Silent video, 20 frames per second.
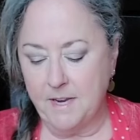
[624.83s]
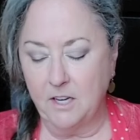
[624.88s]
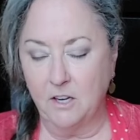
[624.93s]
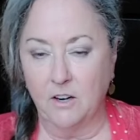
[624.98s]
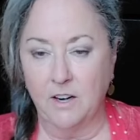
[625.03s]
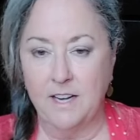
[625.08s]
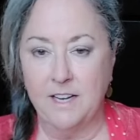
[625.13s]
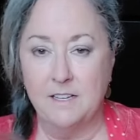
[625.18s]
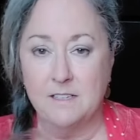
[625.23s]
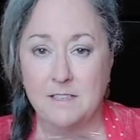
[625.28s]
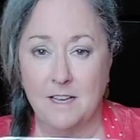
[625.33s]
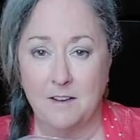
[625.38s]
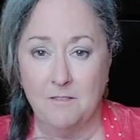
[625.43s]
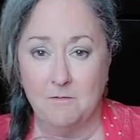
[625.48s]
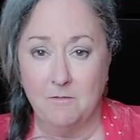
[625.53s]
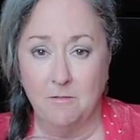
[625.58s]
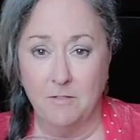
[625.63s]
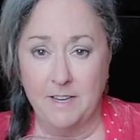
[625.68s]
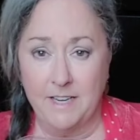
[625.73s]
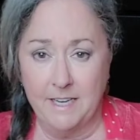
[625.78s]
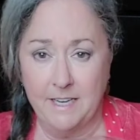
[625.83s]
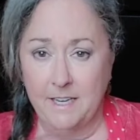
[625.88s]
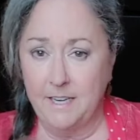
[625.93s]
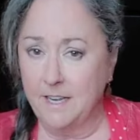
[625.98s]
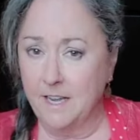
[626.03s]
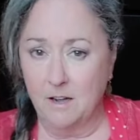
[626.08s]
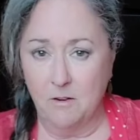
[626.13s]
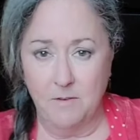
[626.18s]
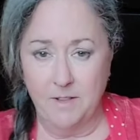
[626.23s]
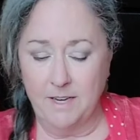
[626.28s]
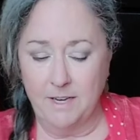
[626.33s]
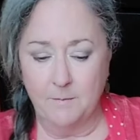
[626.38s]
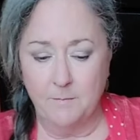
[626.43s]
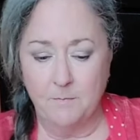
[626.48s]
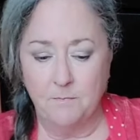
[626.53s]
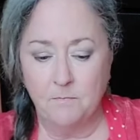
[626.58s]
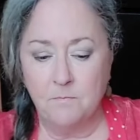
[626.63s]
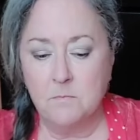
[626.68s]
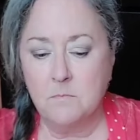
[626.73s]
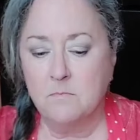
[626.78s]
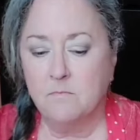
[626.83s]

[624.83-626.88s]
greens, and radicchio in it.